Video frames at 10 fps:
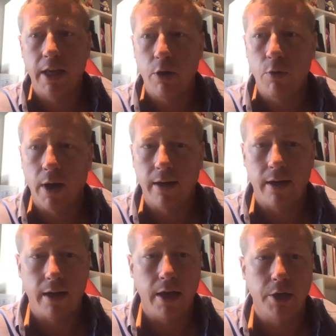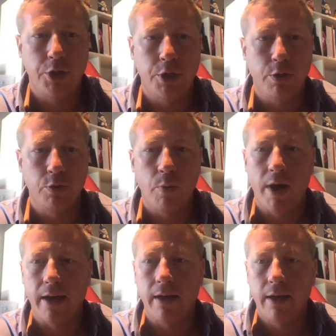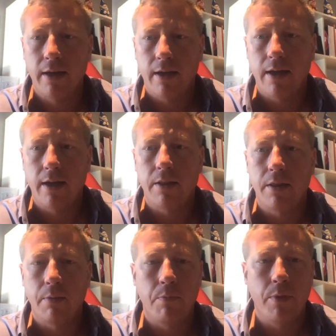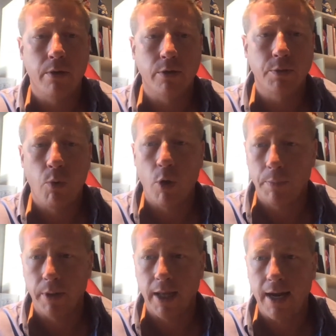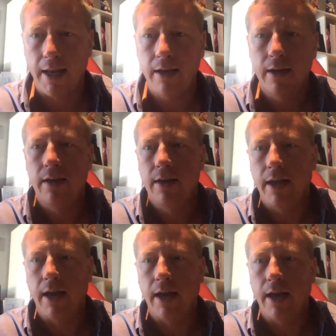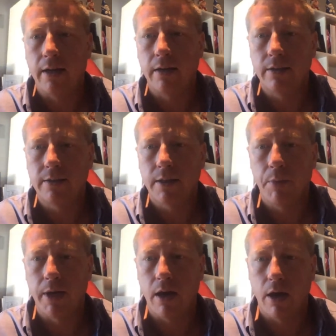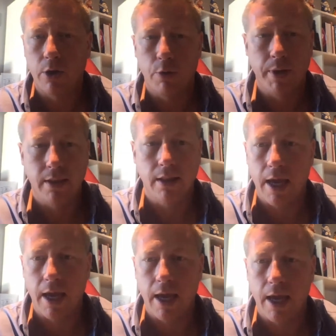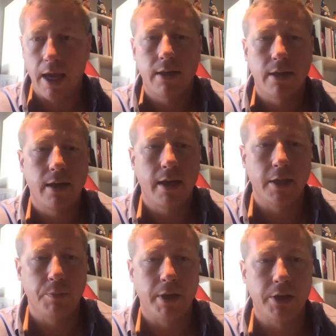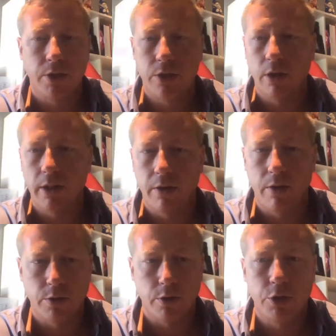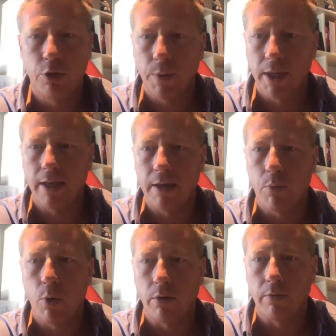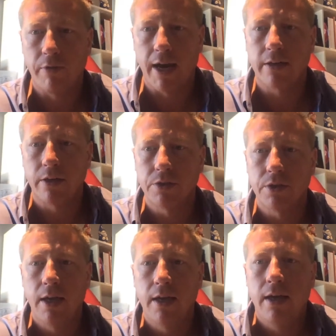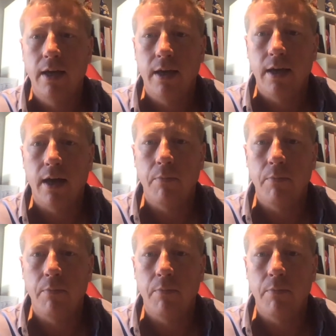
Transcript: Generally, you run into issues when there's poor planning and somebody underbid the labor. As mentioned earlier, those are two really important factors.